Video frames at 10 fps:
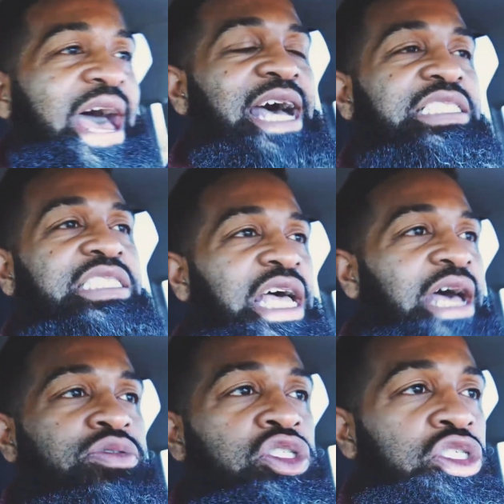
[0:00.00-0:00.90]
I
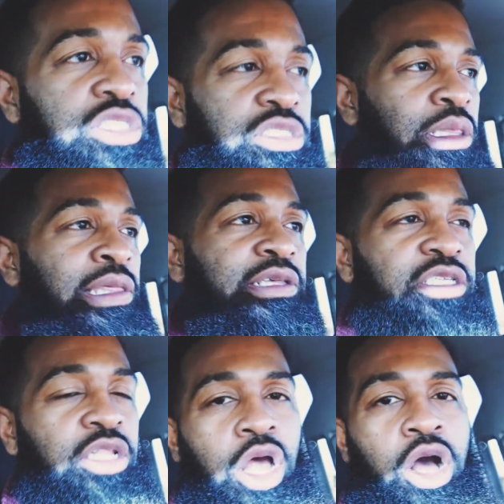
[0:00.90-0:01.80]
stopped just
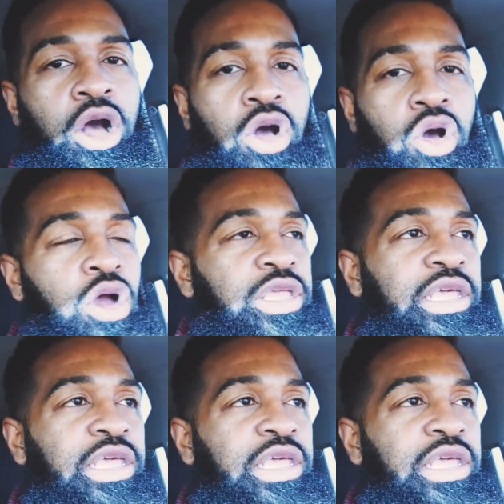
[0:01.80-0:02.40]
listening to all R.